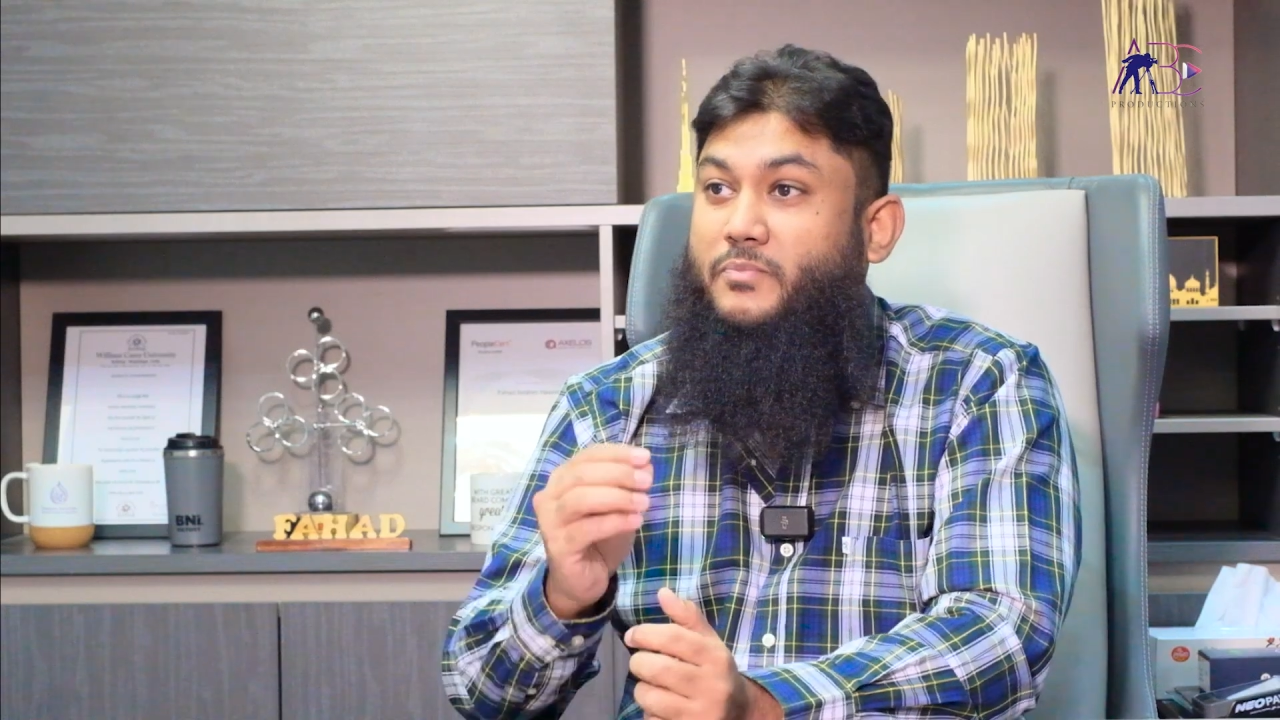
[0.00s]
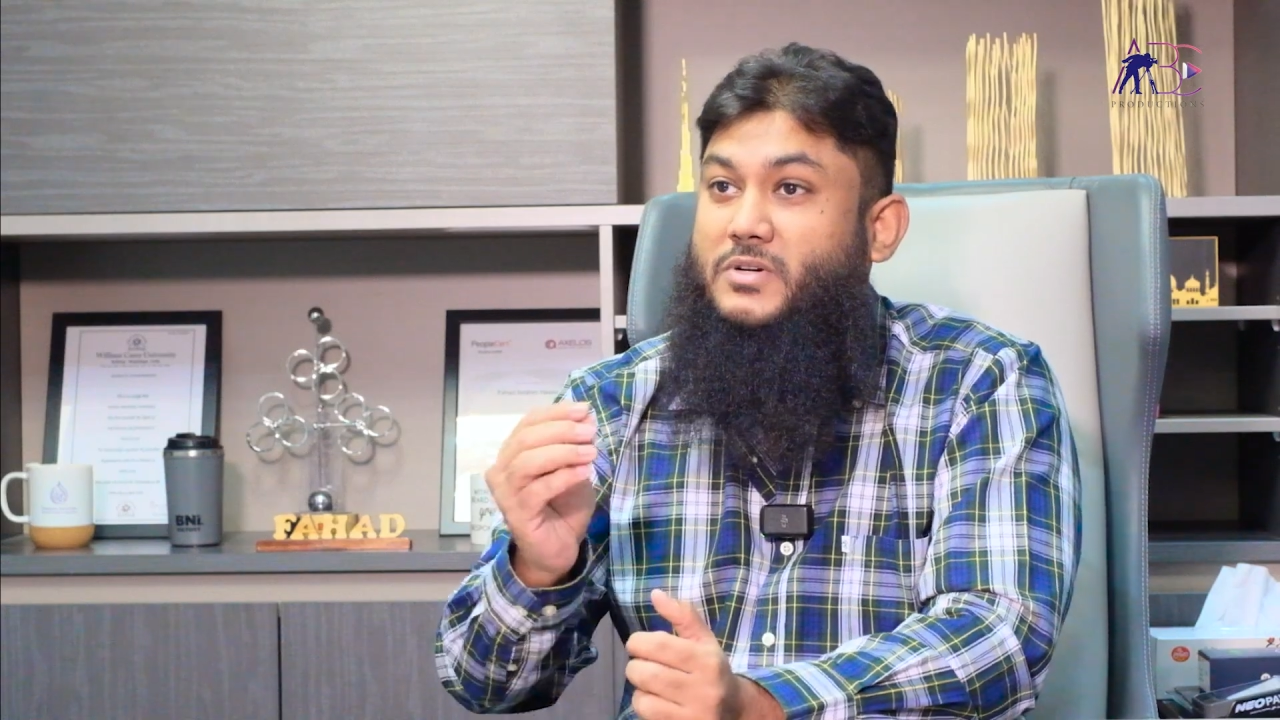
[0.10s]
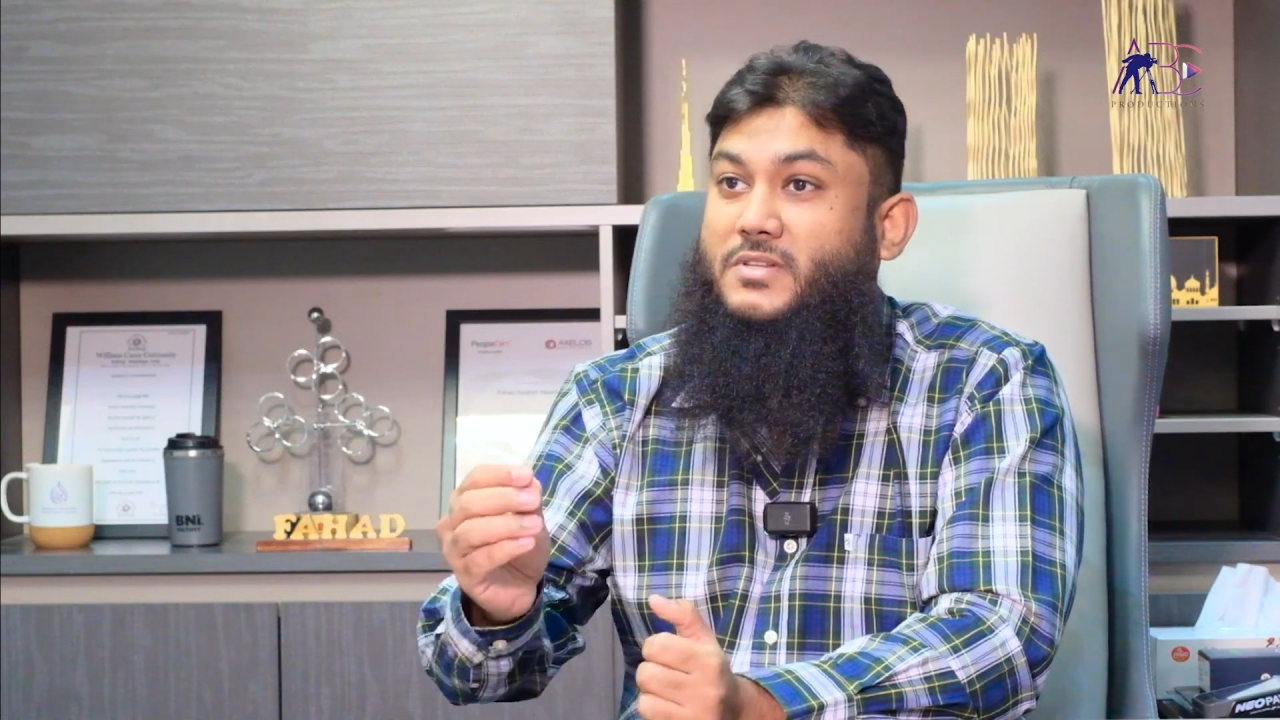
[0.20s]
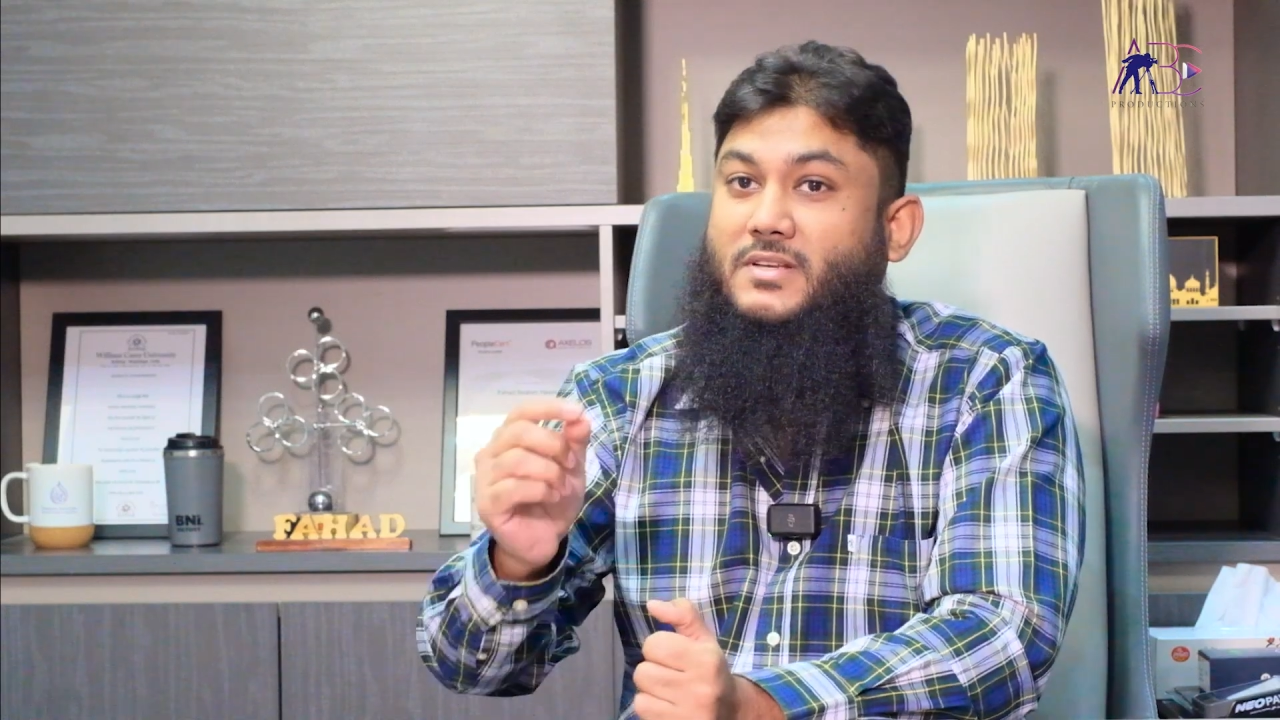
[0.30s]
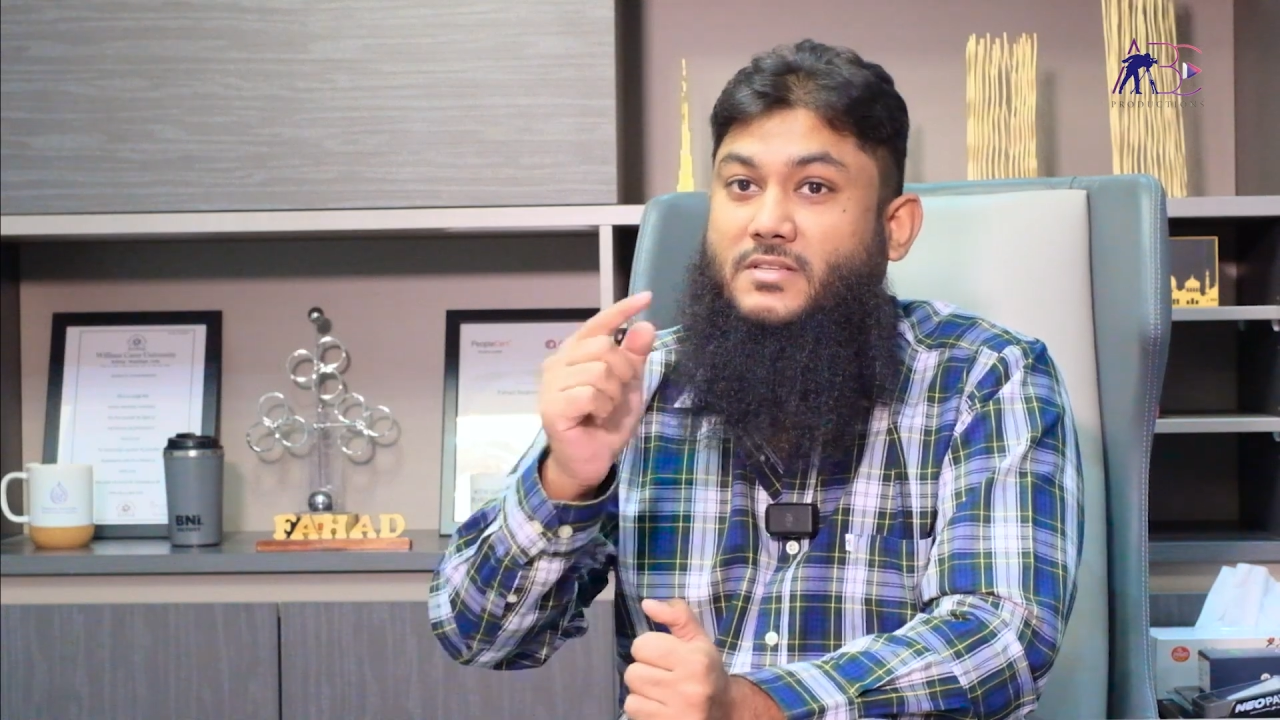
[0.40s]

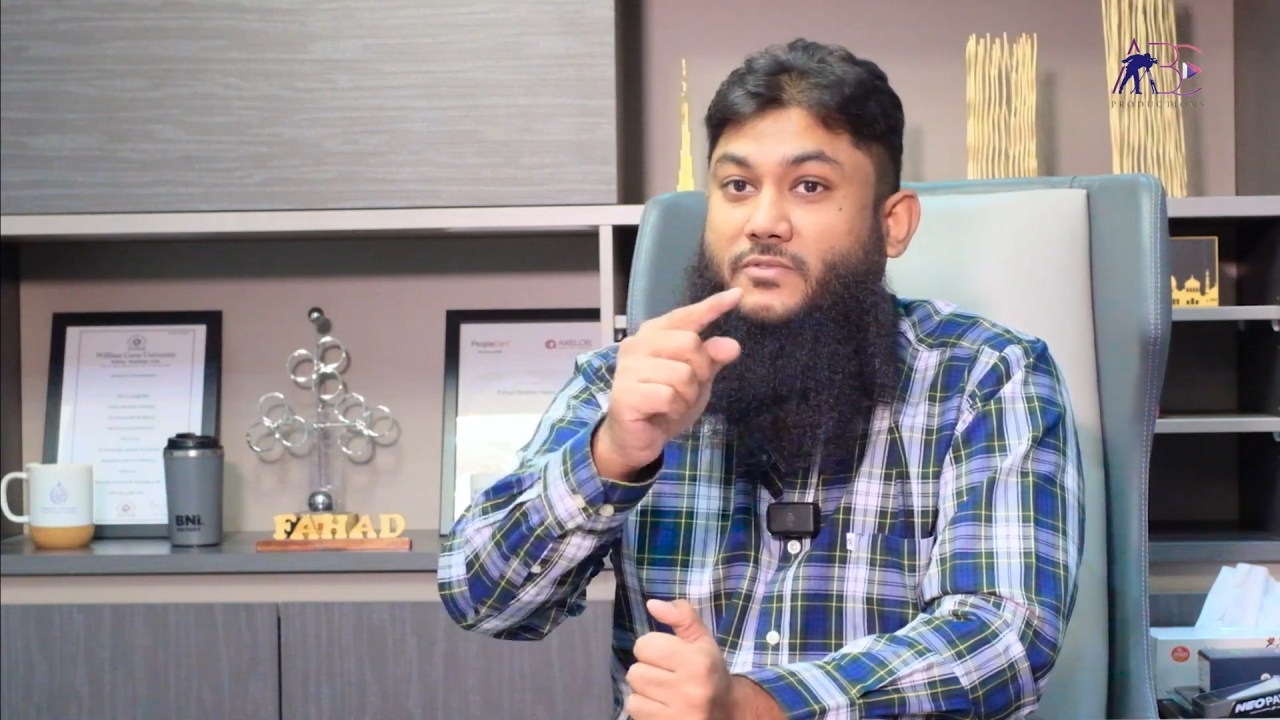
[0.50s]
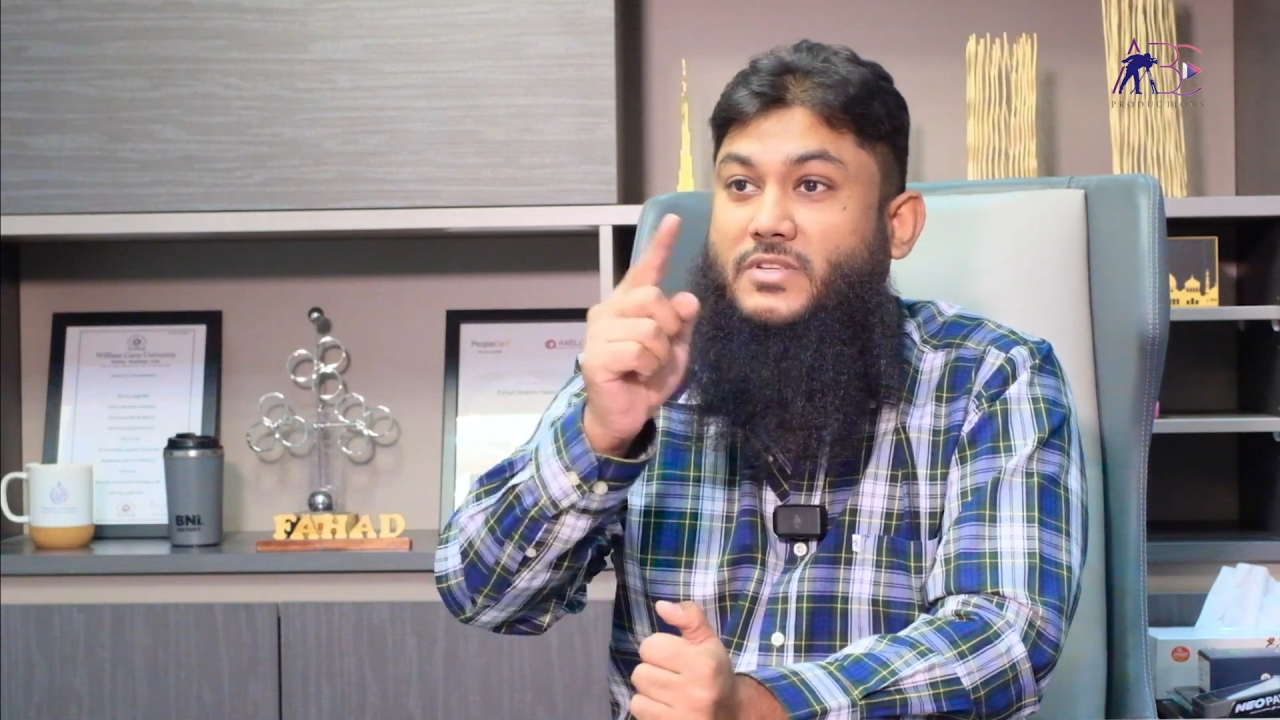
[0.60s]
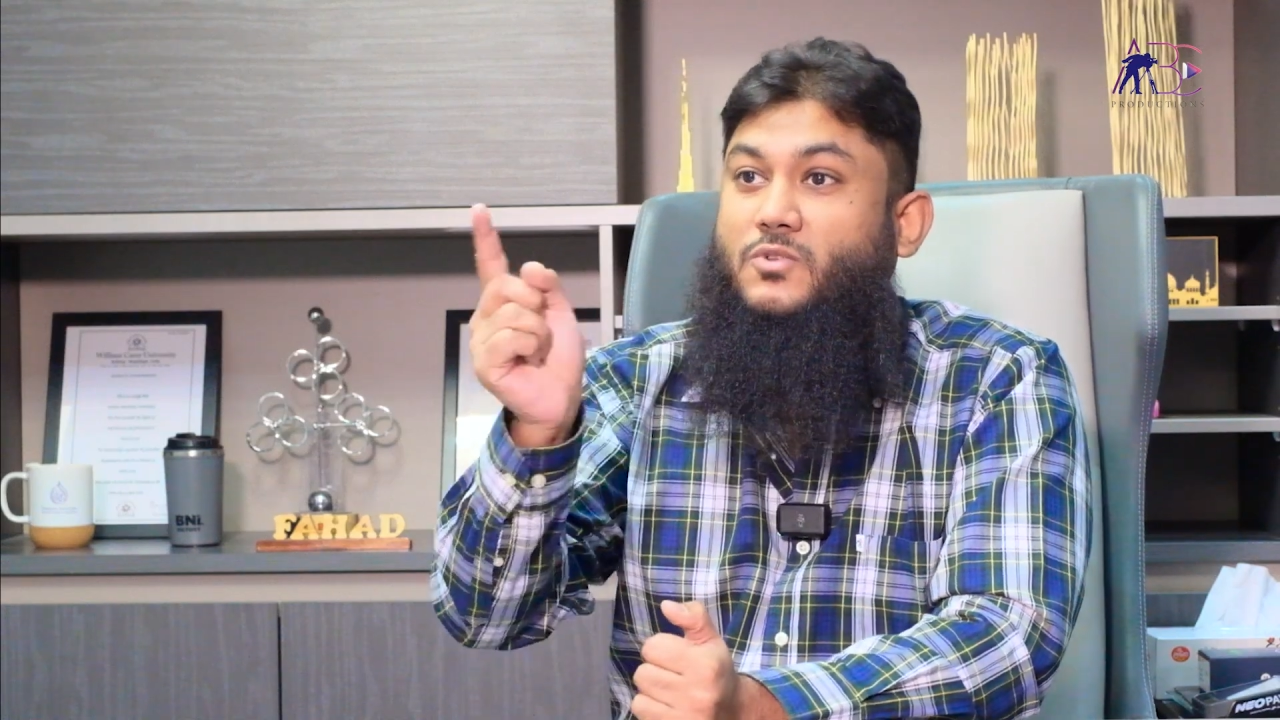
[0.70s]
personalized service